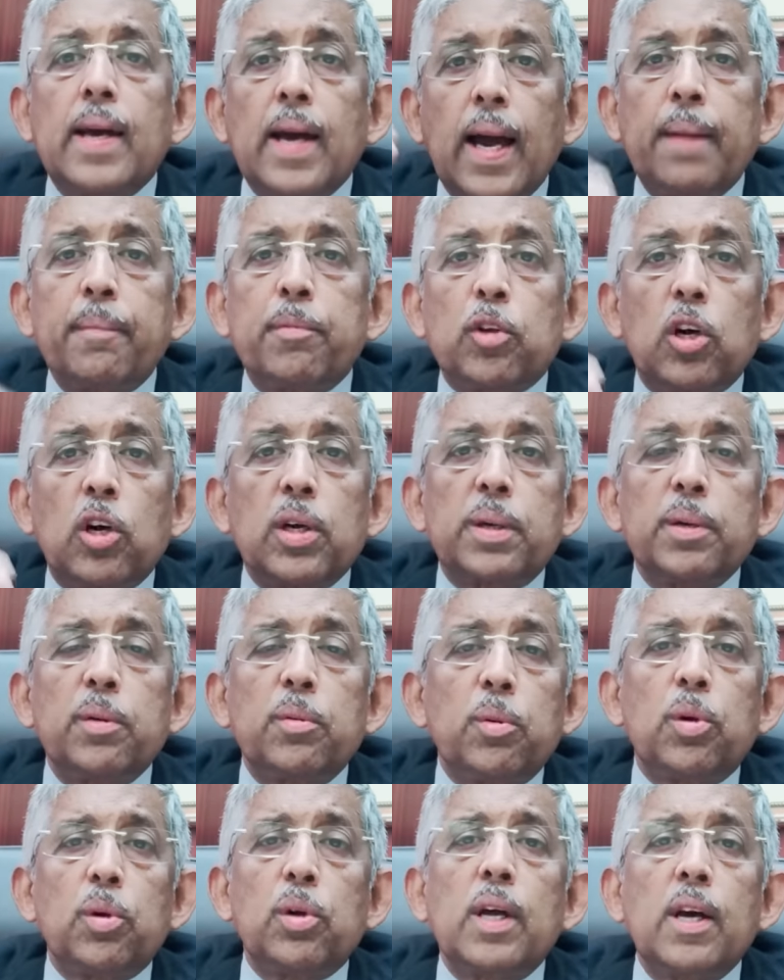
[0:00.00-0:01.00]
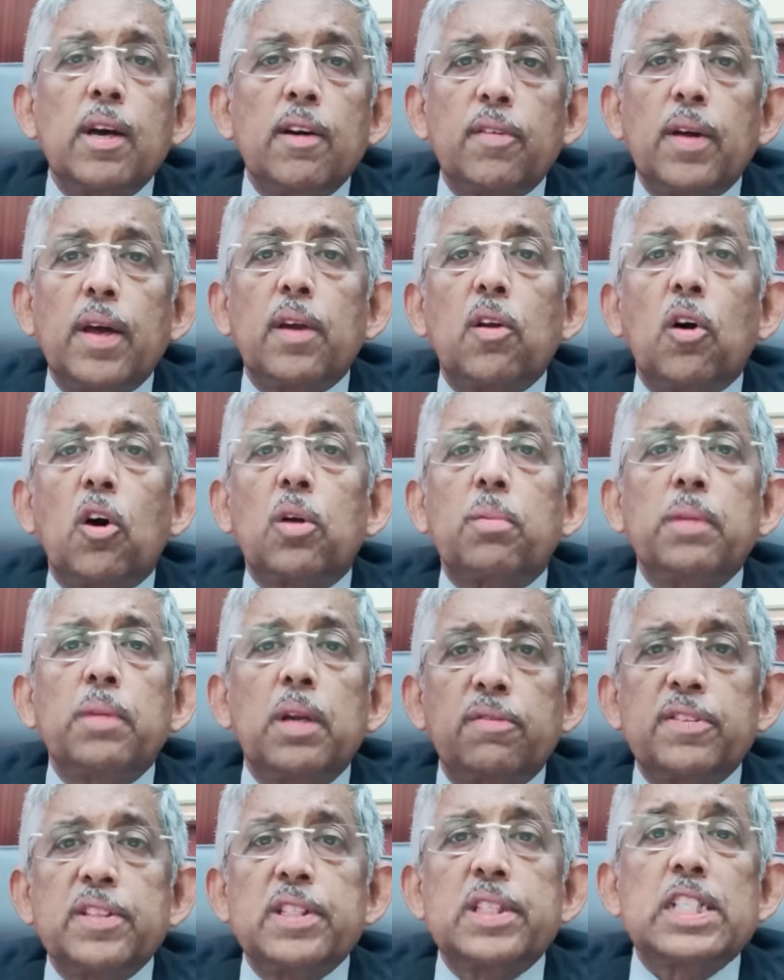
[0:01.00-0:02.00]
I'm talking about a normal
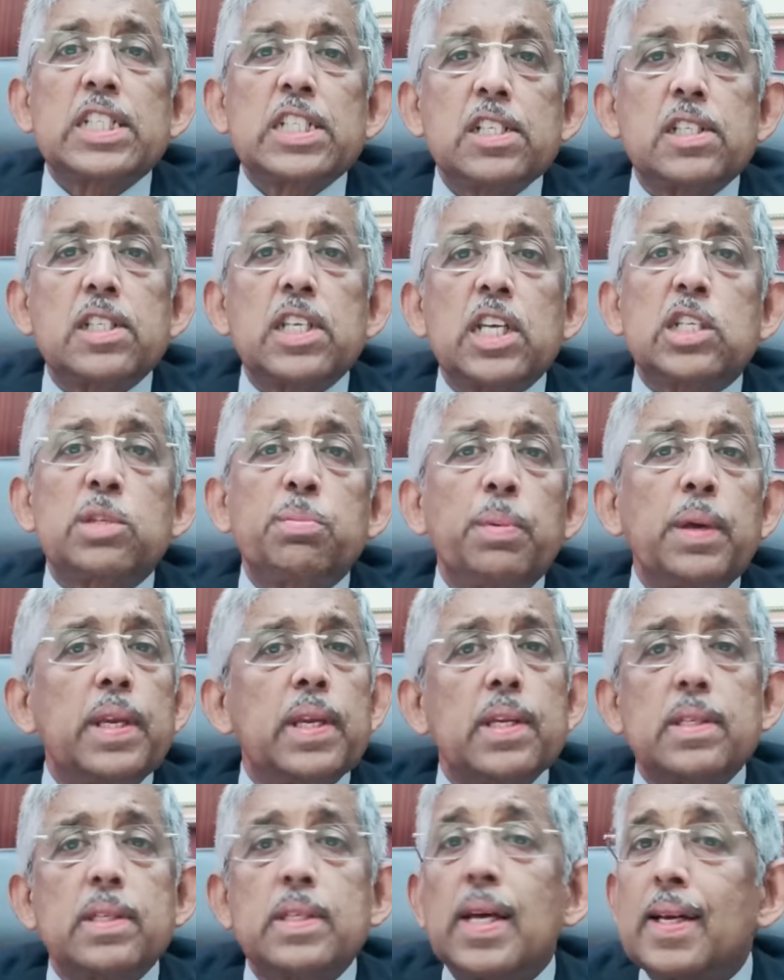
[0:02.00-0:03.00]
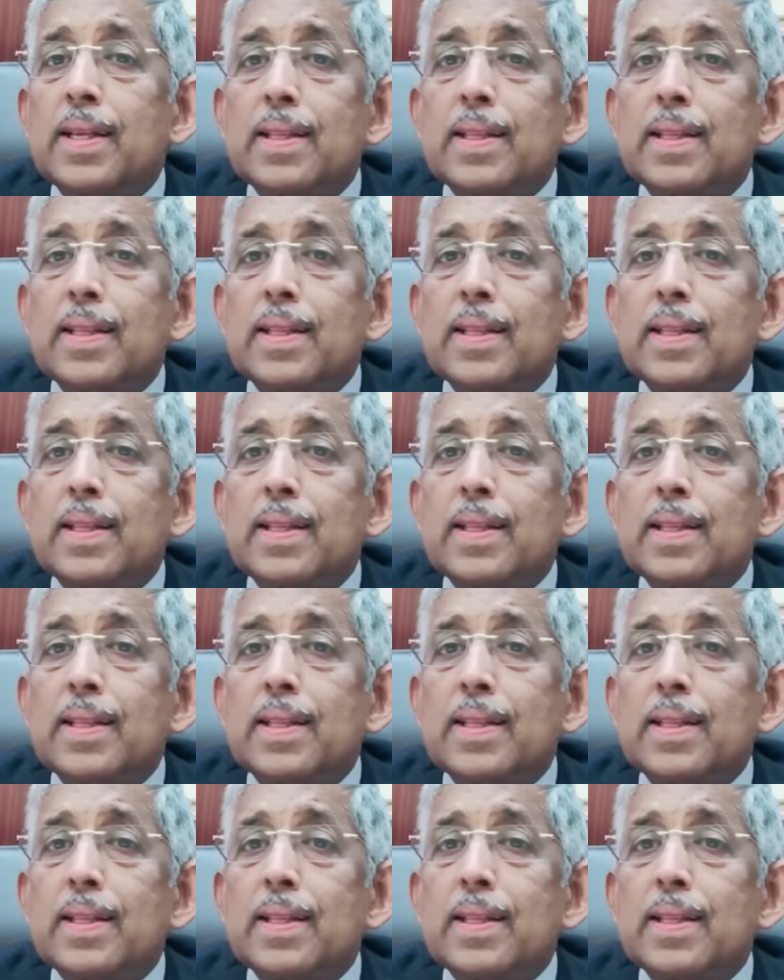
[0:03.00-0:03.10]
physician's experience.